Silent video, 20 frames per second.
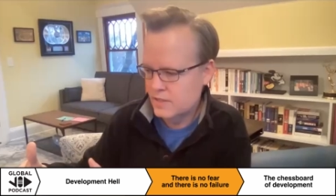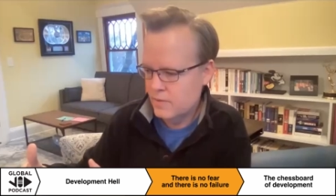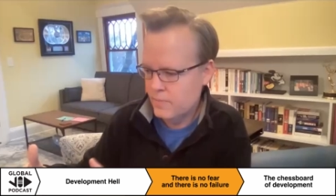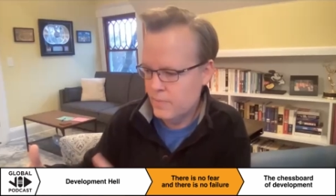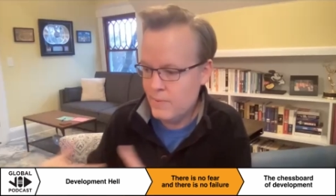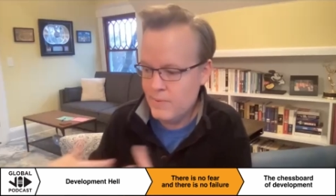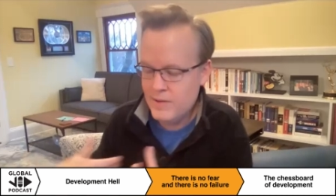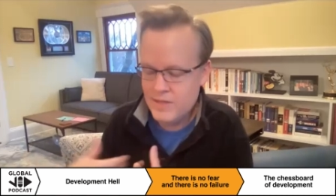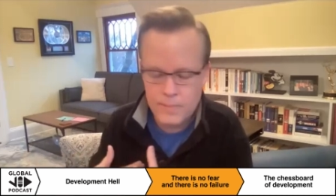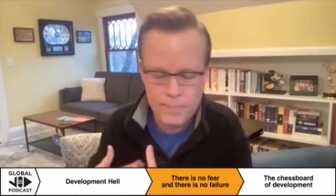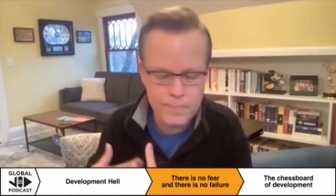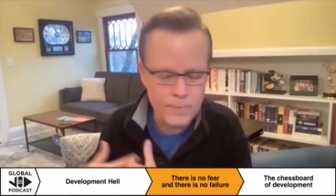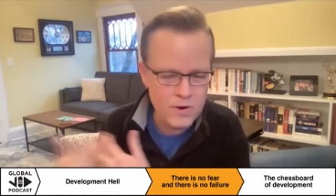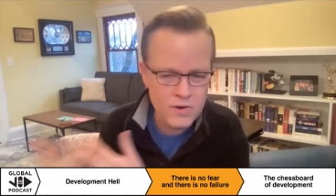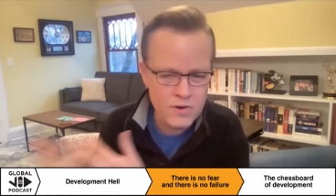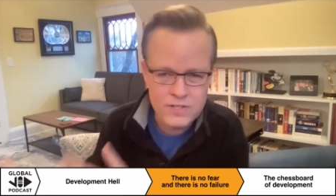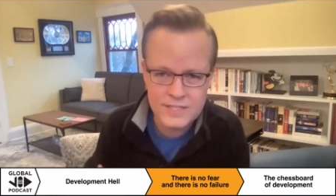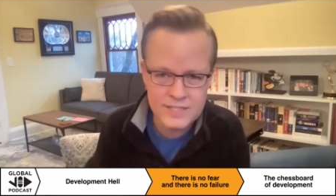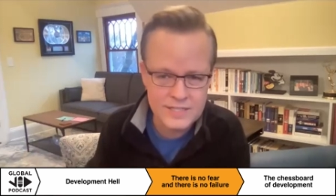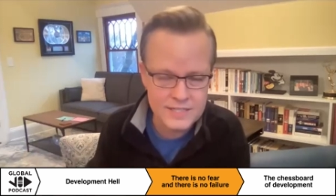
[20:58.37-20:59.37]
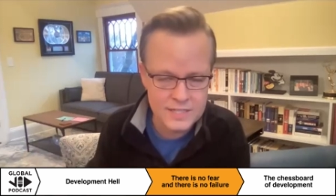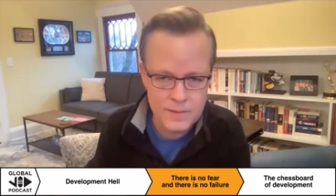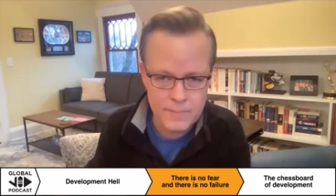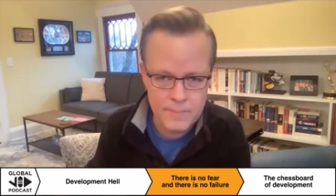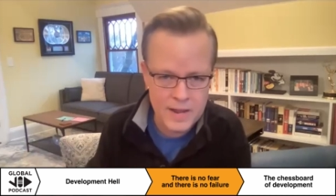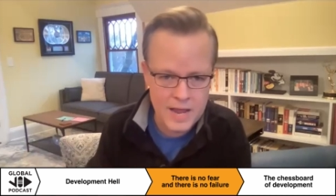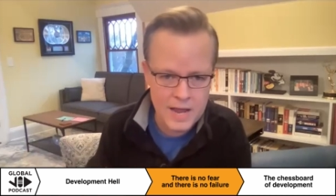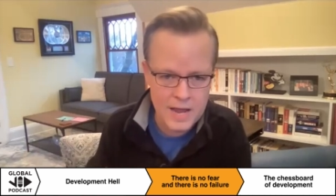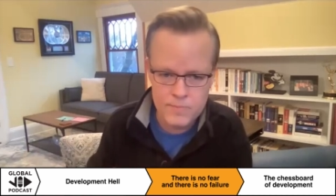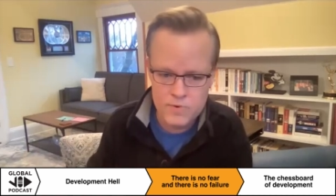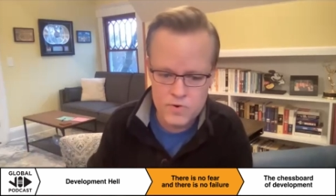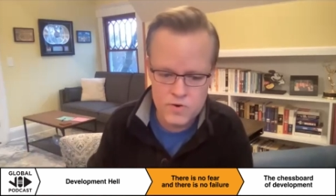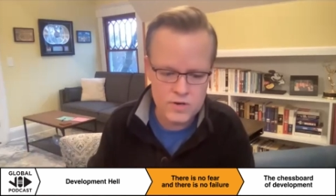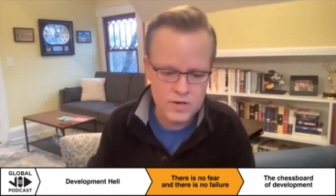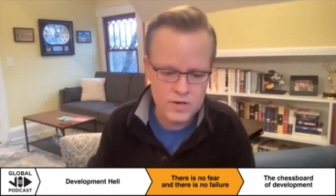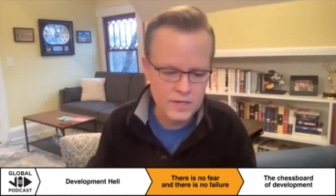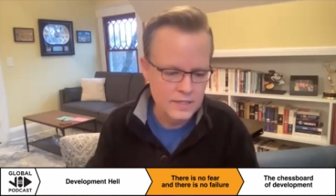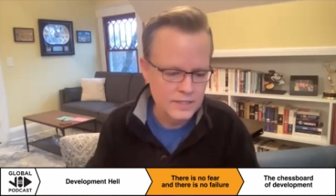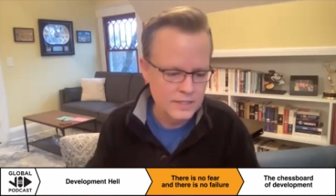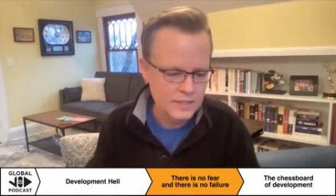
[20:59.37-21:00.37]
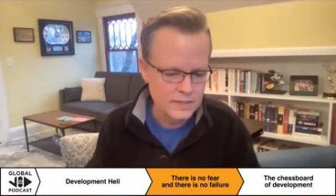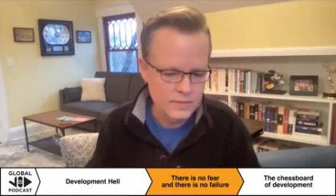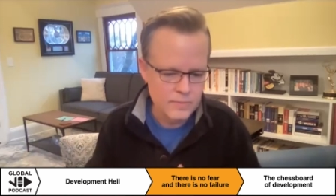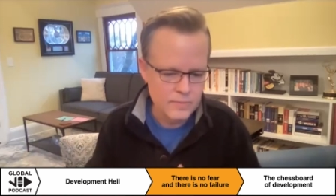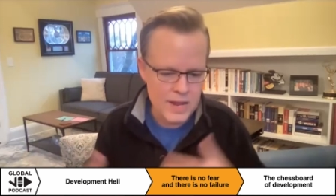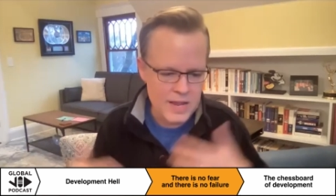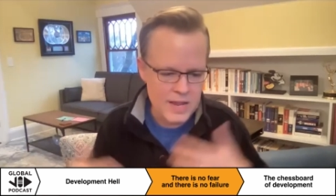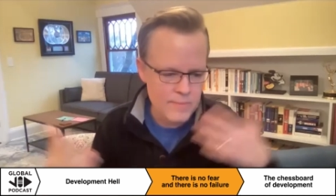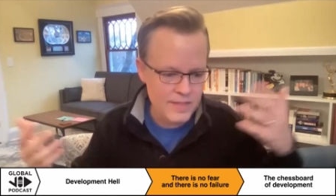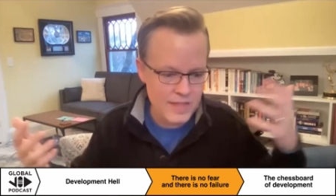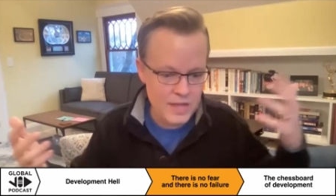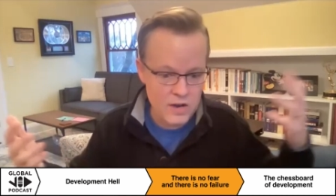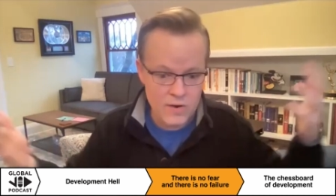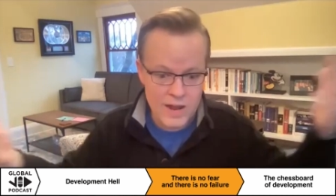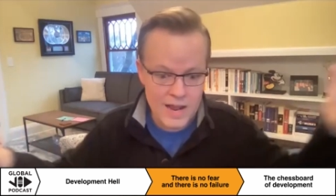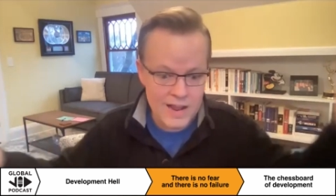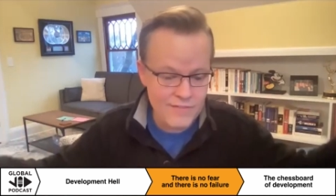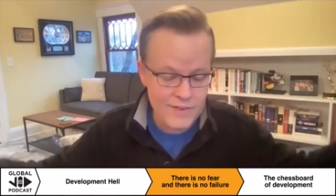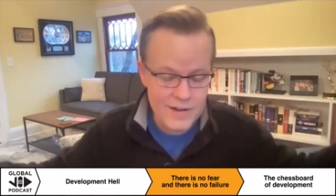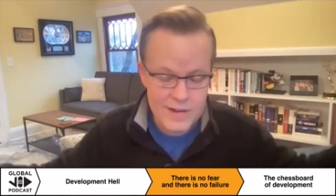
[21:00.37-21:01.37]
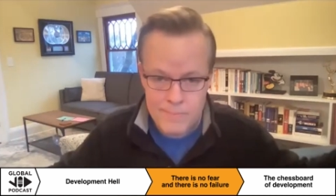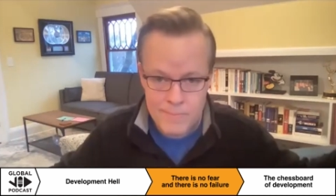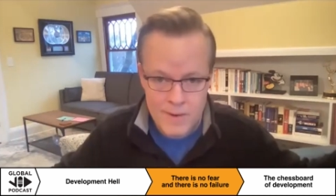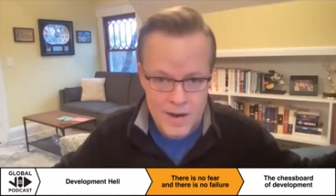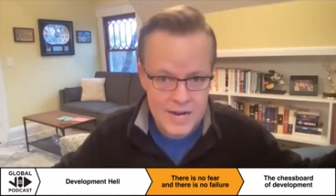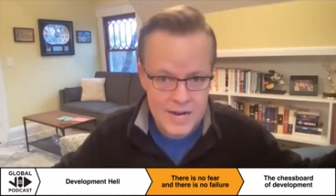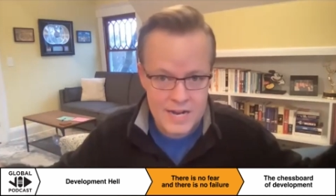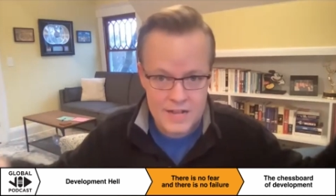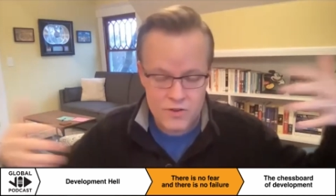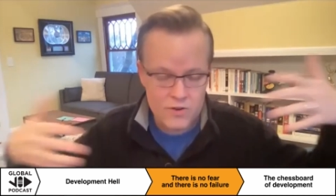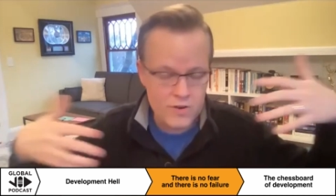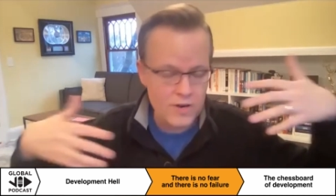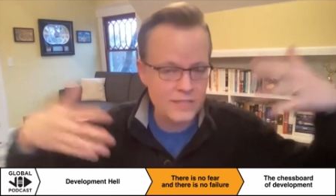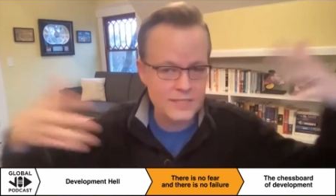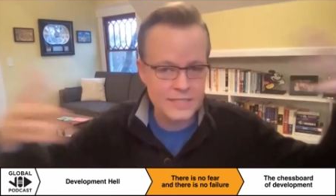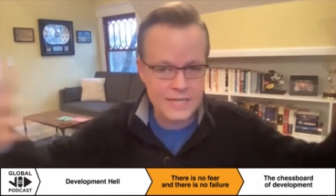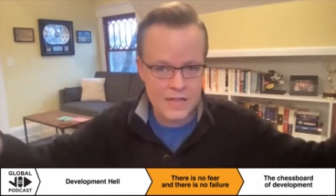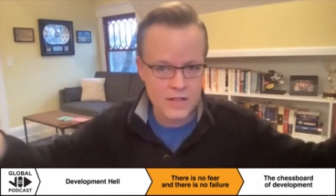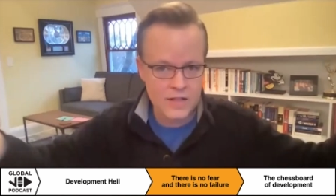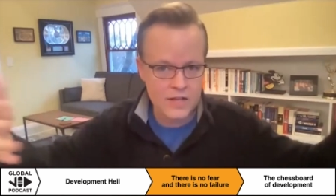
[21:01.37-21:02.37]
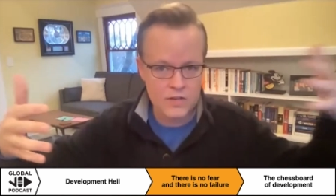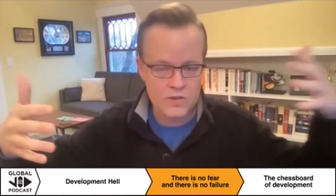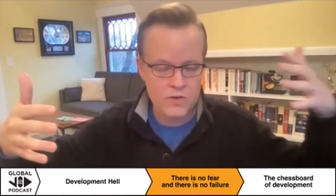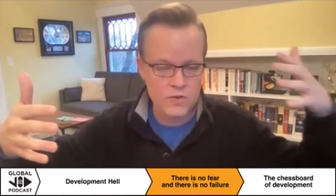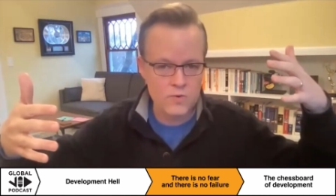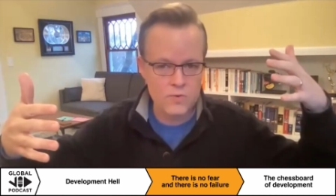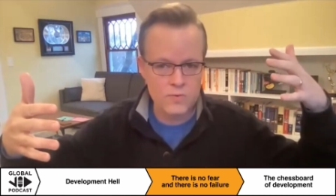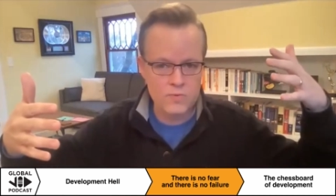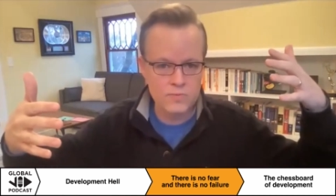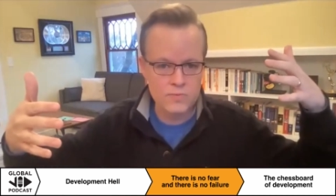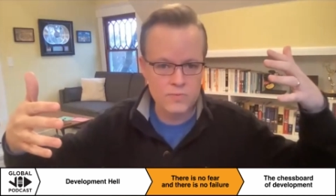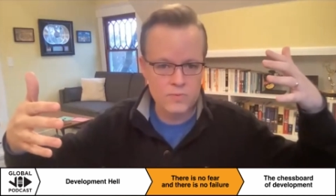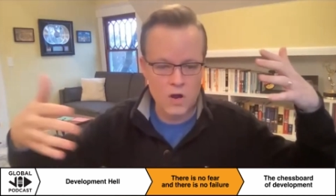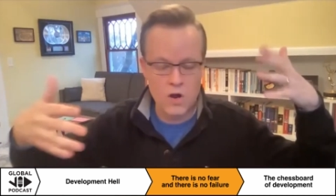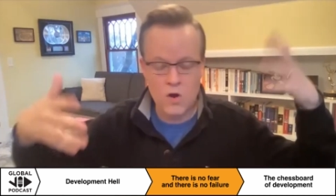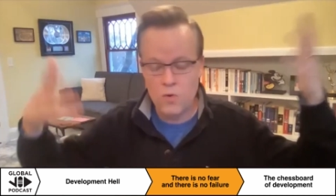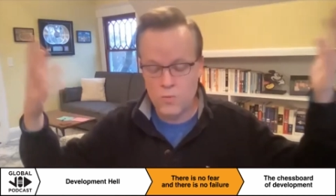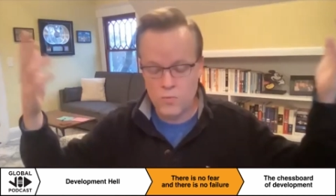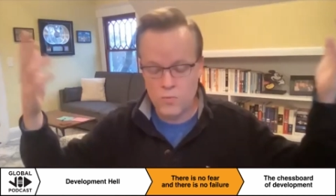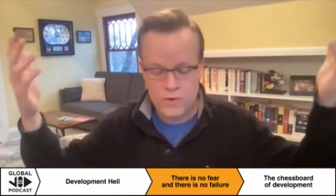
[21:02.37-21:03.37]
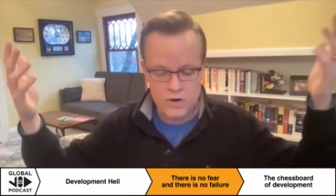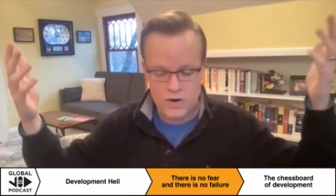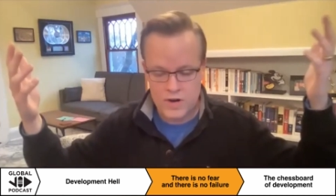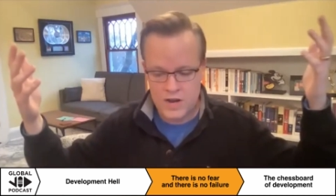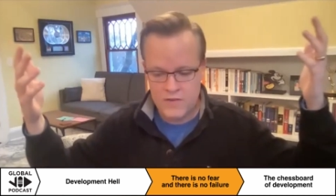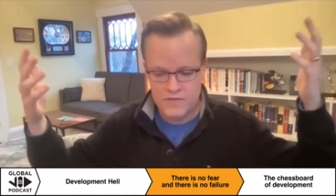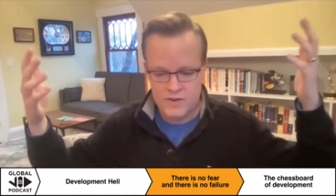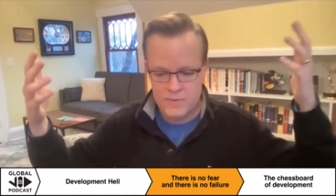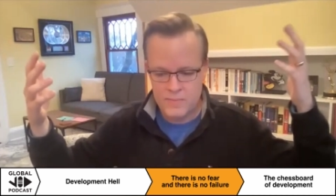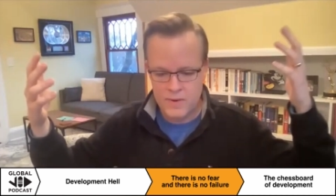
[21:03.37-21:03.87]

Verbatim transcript: Maybe the person's in a bad mood. Maybe they don't have any money and they're not telling you, oh, we don't have any